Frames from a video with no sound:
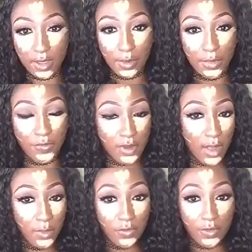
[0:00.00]
made in the
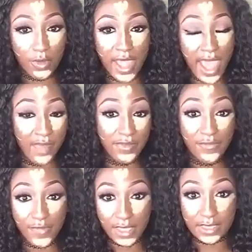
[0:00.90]
beginning of the video.
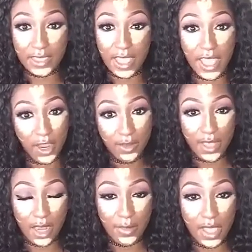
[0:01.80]
This isn't
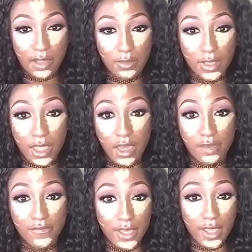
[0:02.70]
Burmese Exotic Curly,
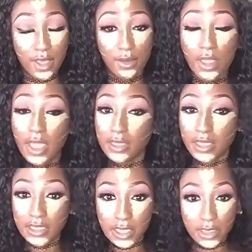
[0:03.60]
but it is Burmese
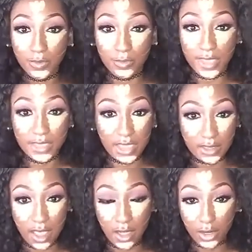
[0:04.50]
Exotic Wavy from
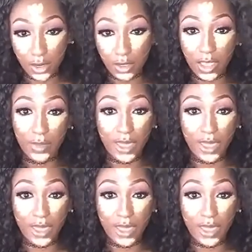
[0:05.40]
Hair by Belle.